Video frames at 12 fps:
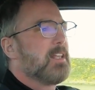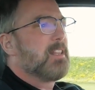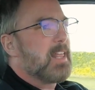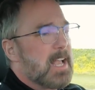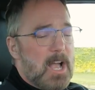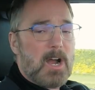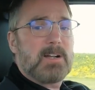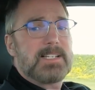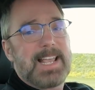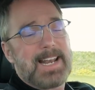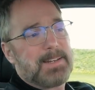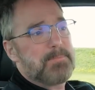That car is
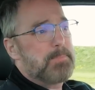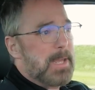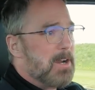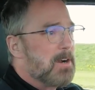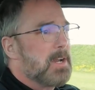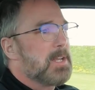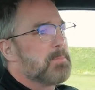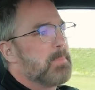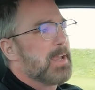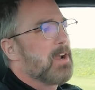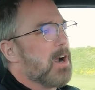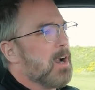getting bigger and
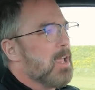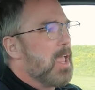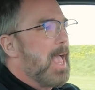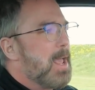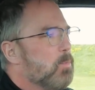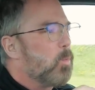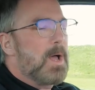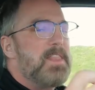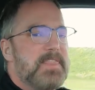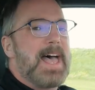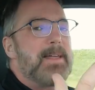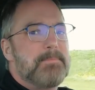bigger, and what
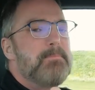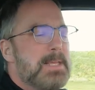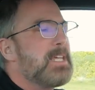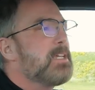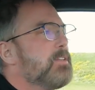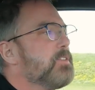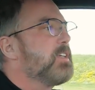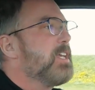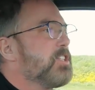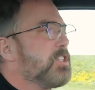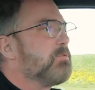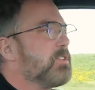that means
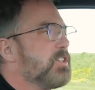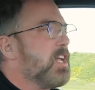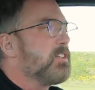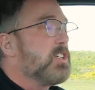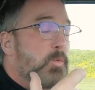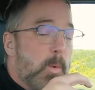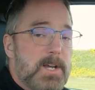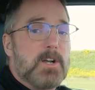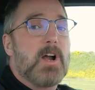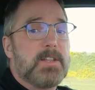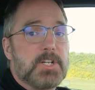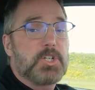is the result is when you're
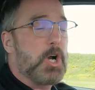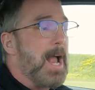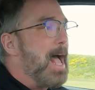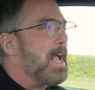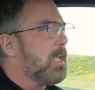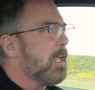on the track,